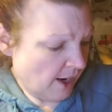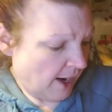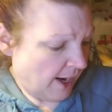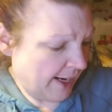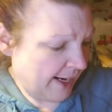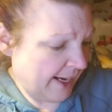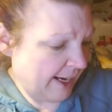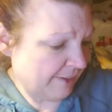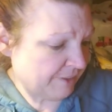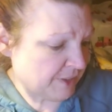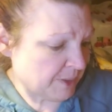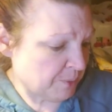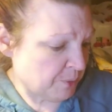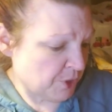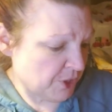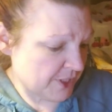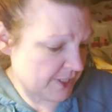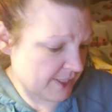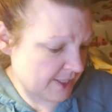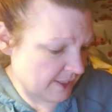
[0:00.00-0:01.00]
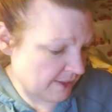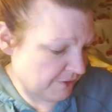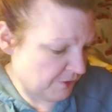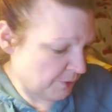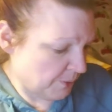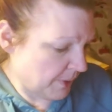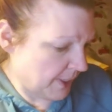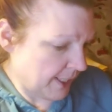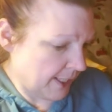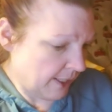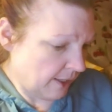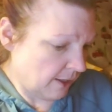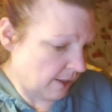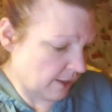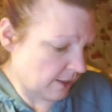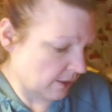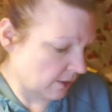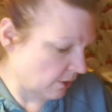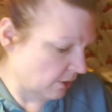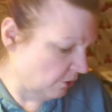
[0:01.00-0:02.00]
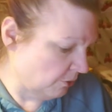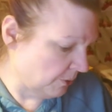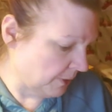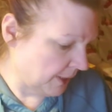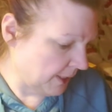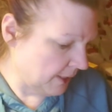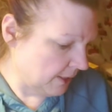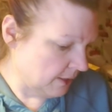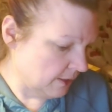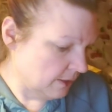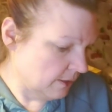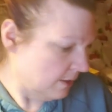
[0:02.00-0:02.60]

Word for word: I have to put stuff away. Huckalooey.